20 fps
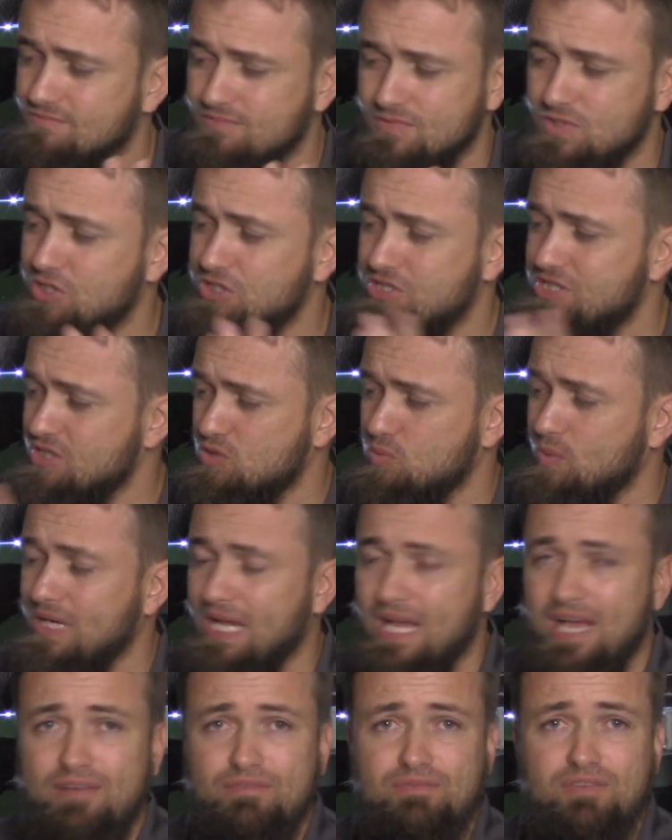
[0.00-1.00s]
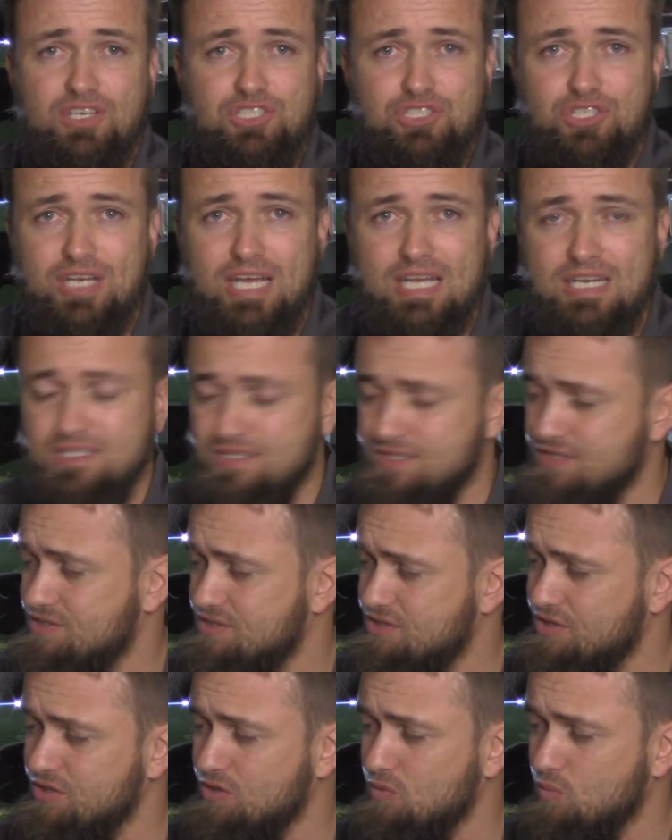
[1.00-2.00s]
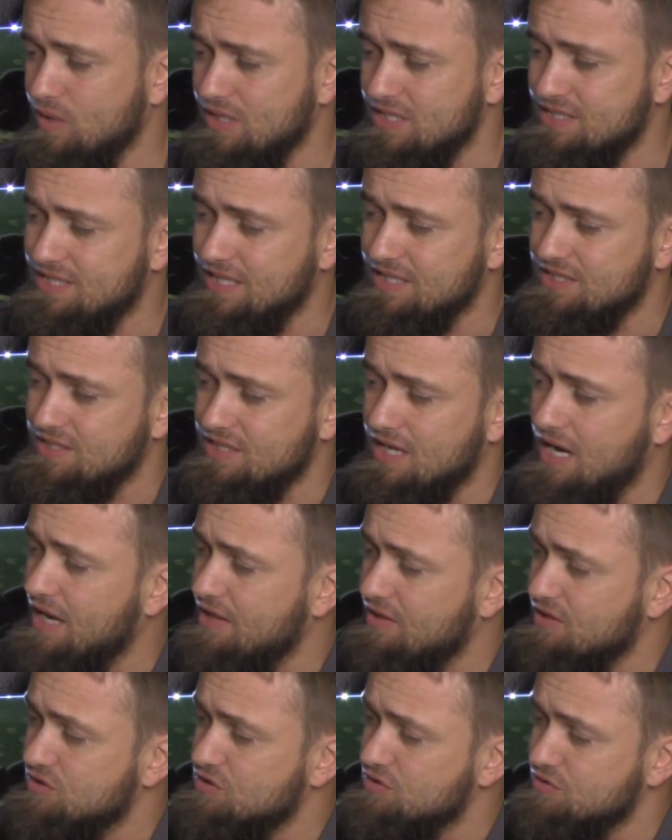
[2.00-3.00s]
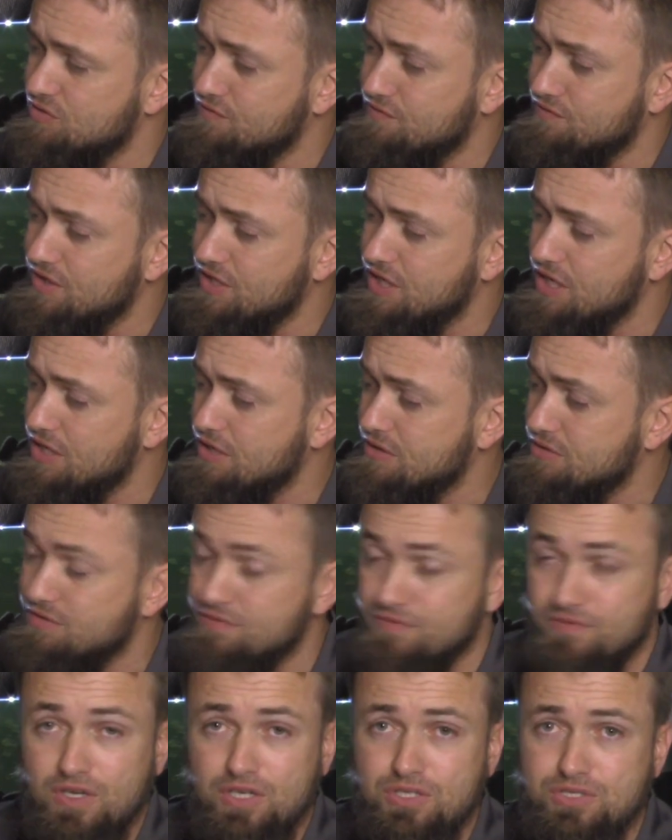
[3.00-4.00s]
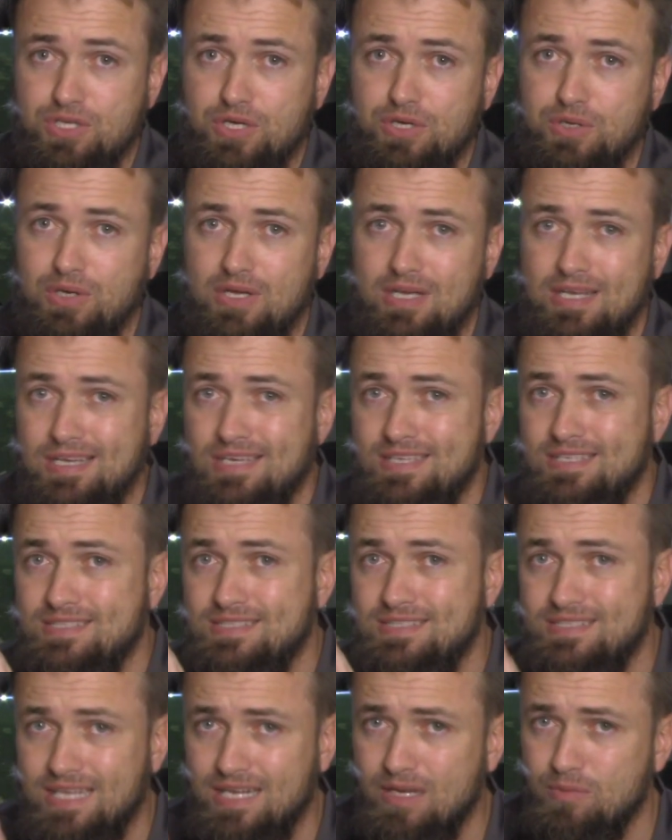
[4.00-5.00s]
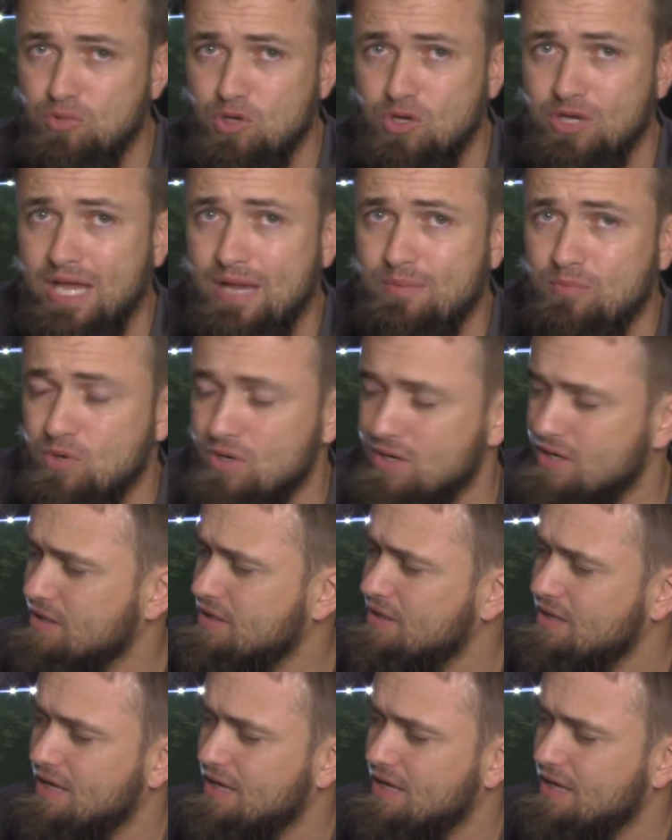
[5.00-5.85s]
you just want to have functionality. So you want to set it either to video, to photo, set up your camera,